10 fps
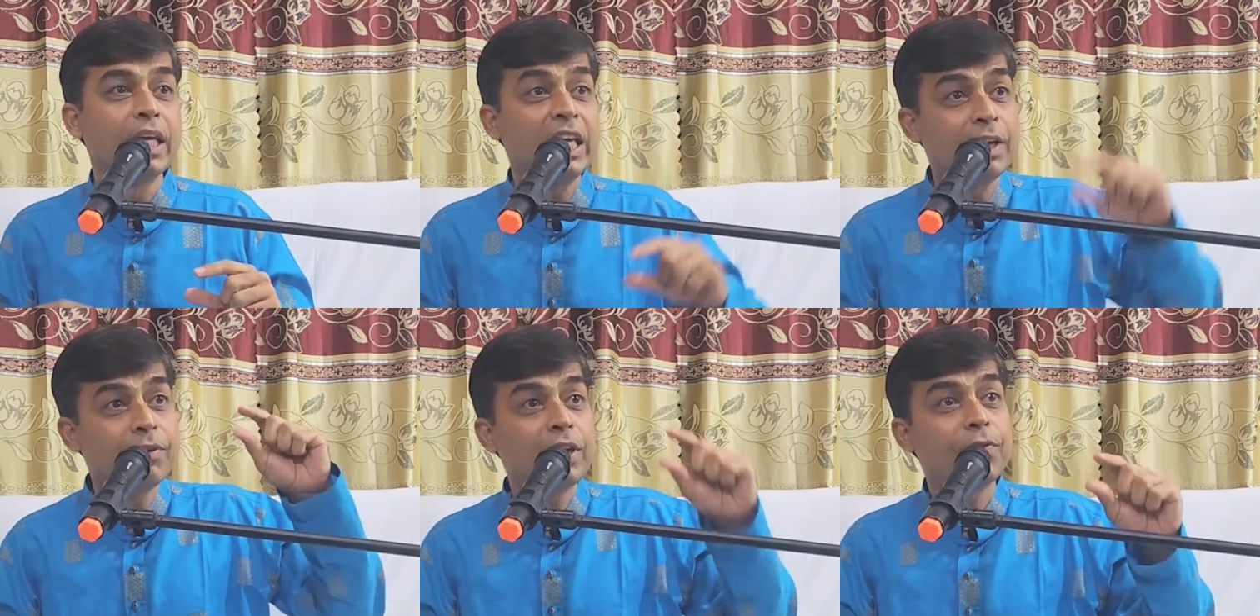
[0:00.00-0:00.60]

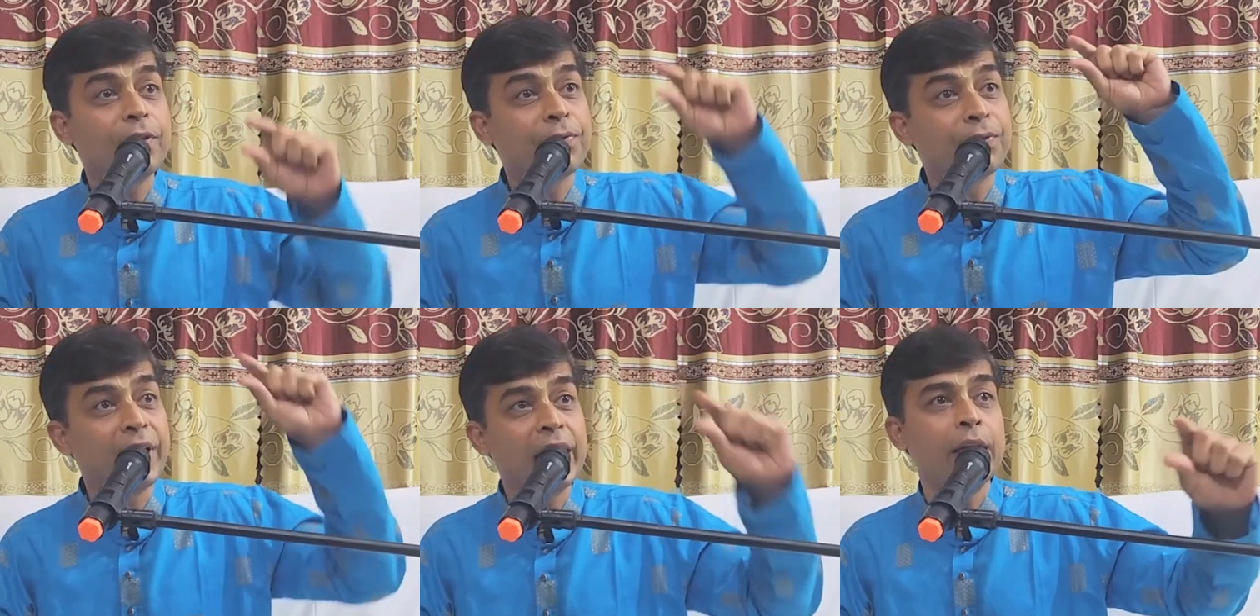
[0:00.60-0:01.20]
Even if we
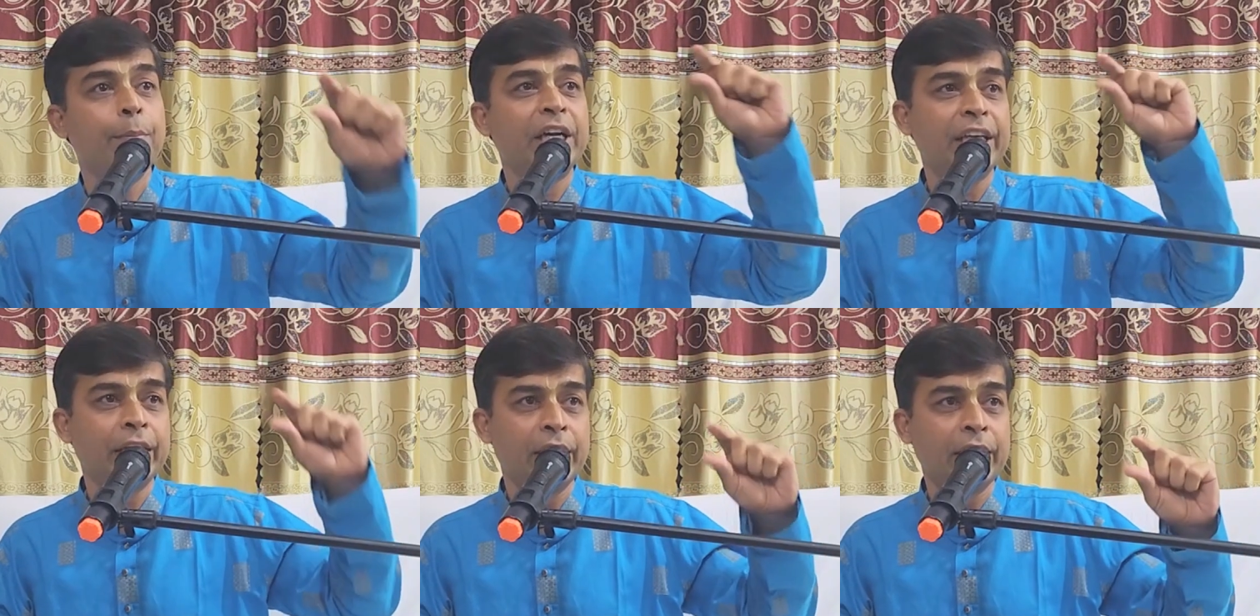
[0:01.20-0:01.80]
fail
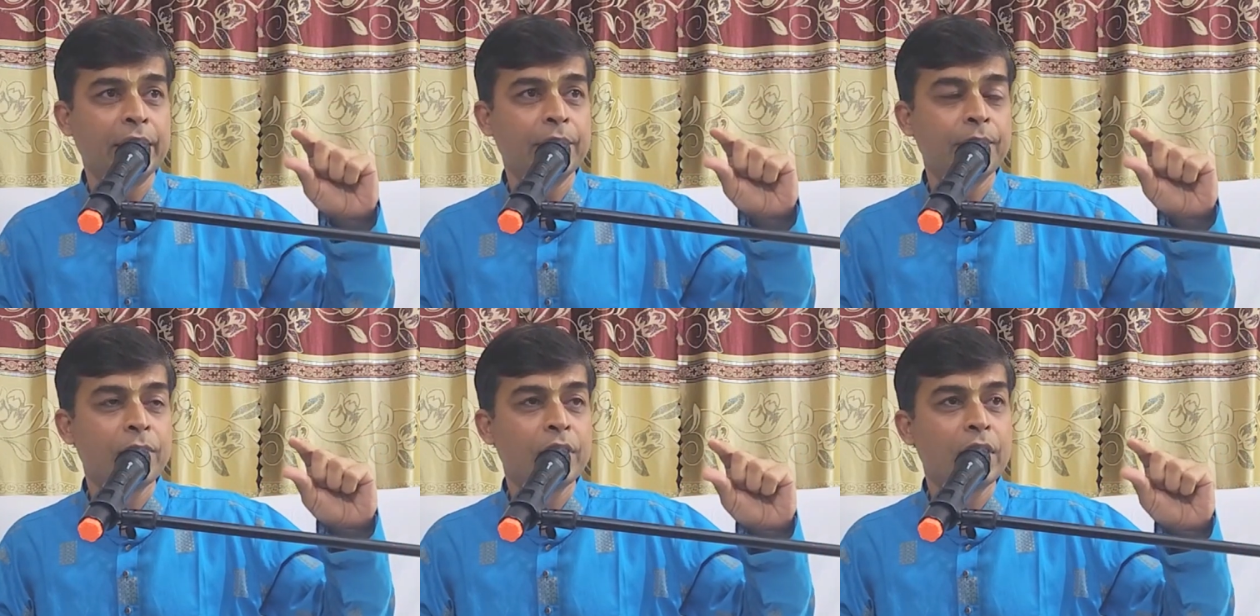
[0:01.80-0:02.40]
materially,
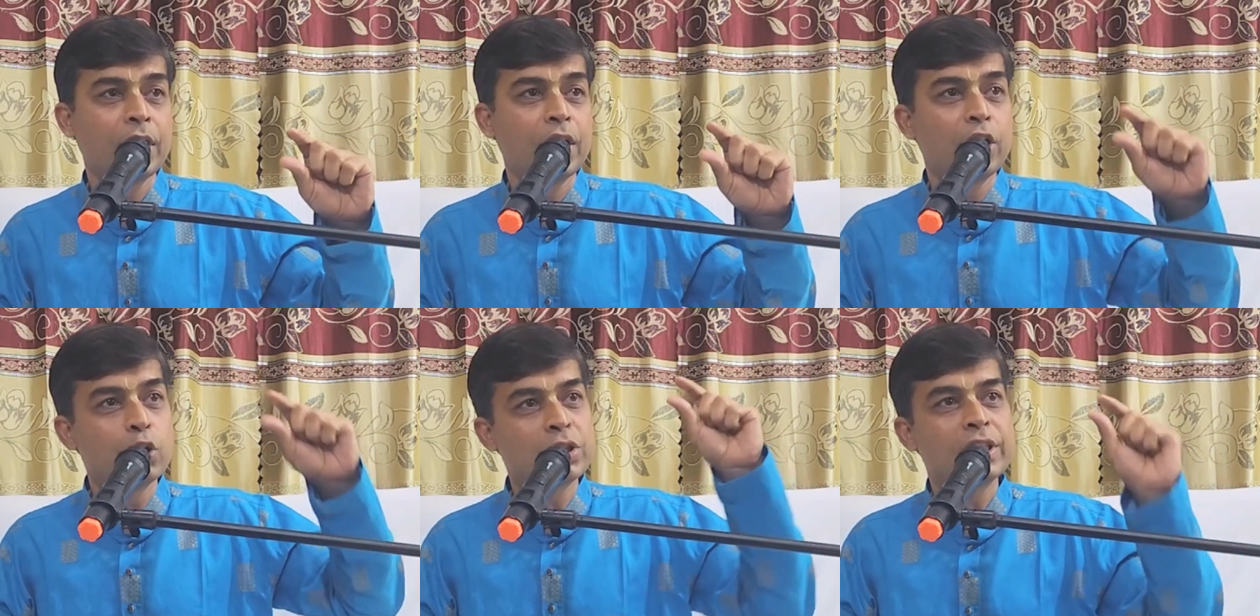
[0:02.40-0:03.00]

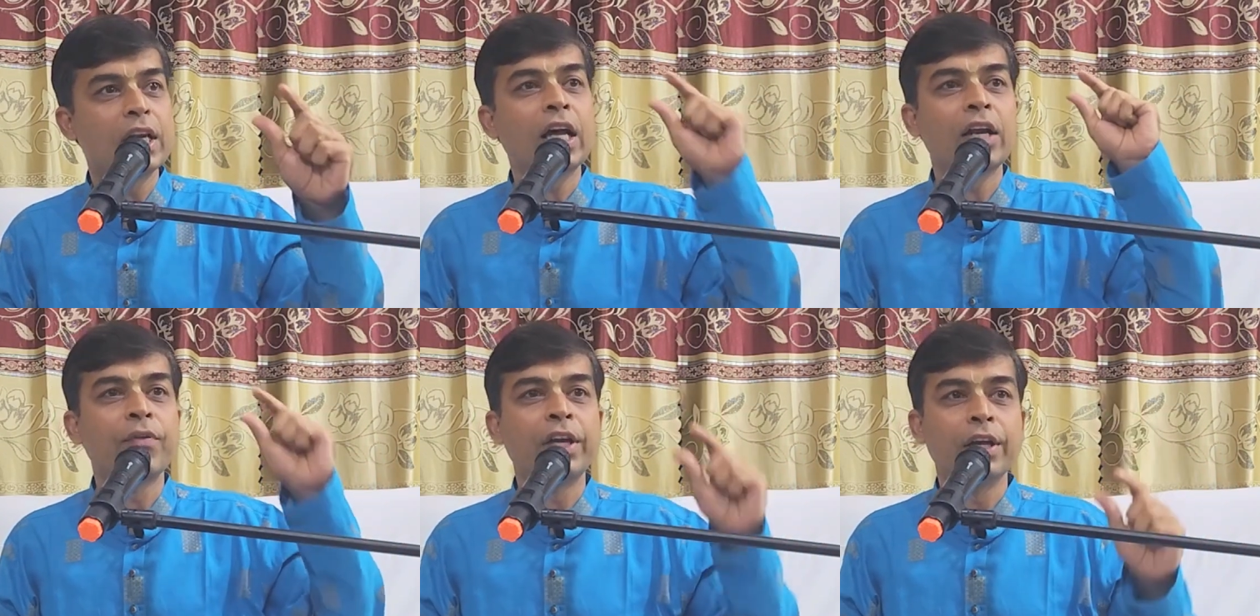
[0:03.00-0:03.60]
you still are
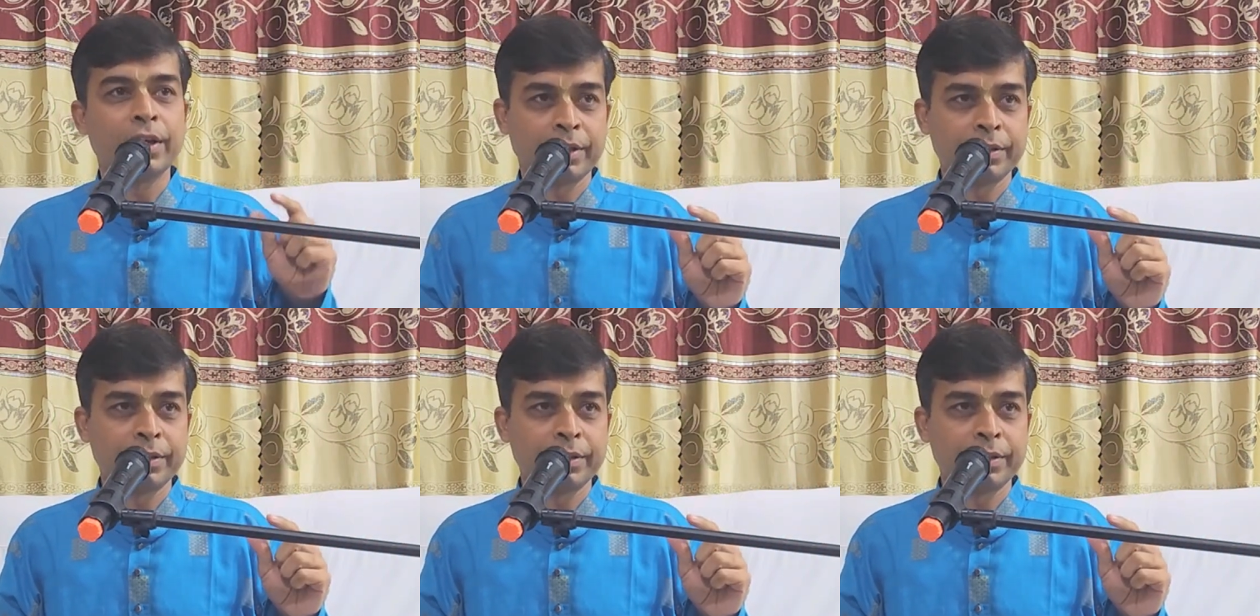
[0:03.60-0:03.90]
a winner,